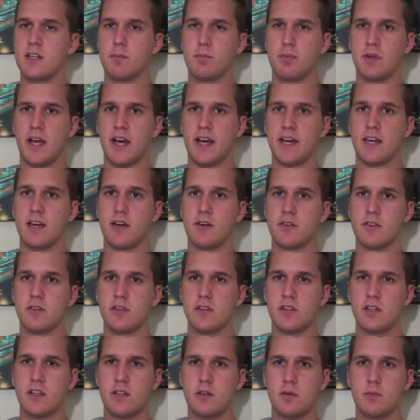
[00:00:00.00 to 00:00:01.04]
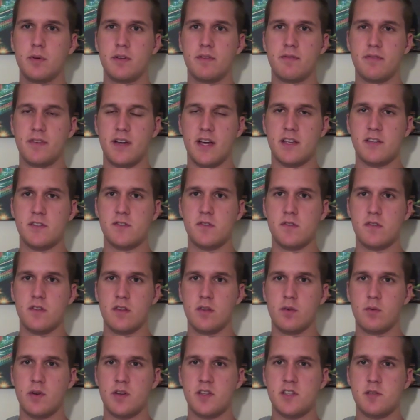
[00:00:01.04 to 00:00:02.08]
to black out a little bit faster than
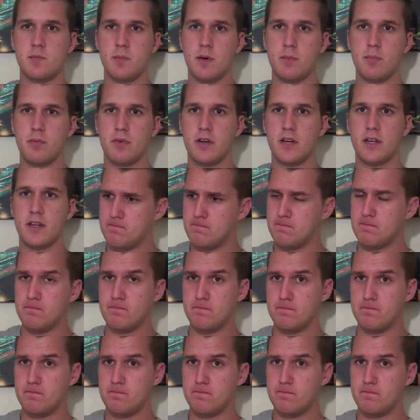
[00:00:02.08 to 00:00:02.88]
the rest of my brain.